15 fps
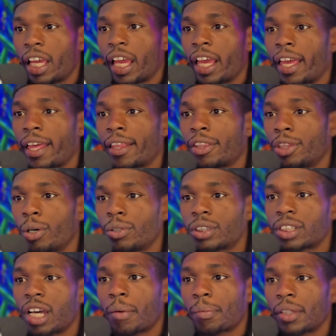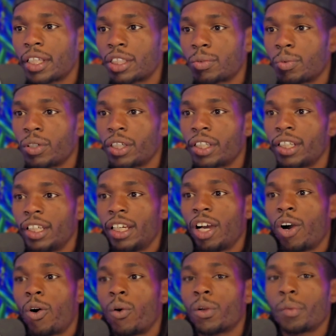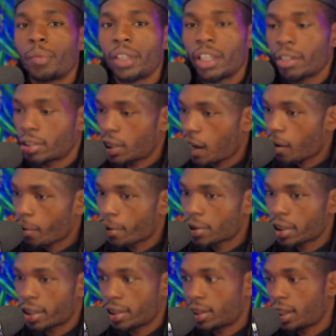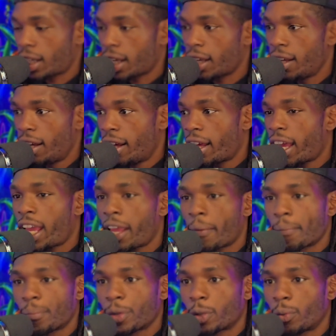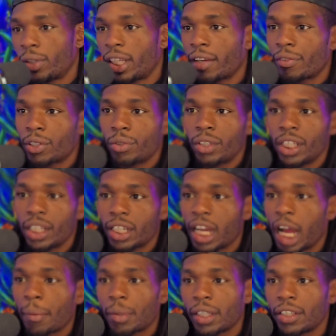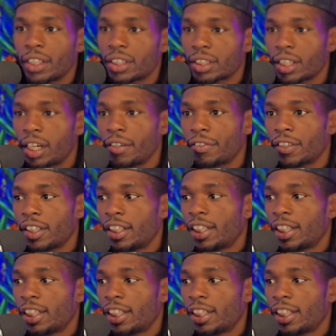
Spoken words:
and those companies would hold them in their towers and say, hey, whenever you need a copy of this stuff,